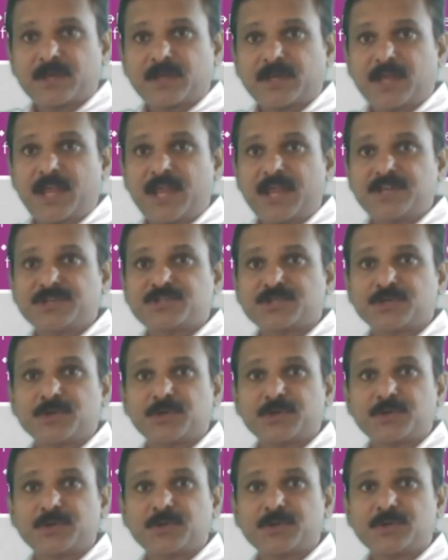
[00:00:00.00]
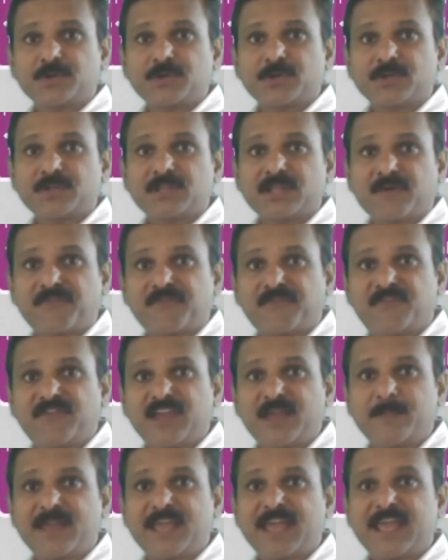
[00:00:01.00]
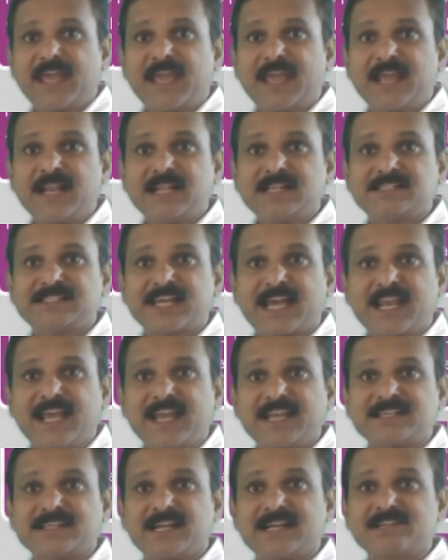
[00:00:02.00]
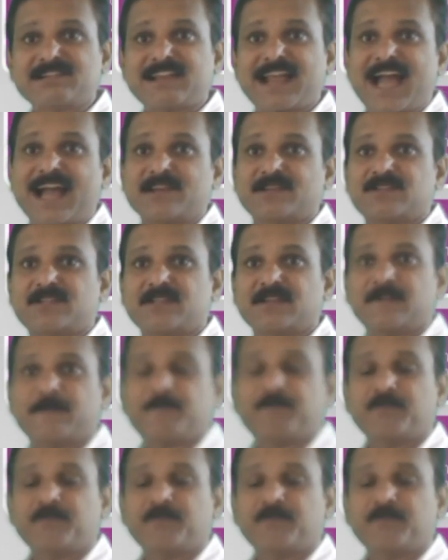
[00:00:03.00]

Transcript: into the female genital tract.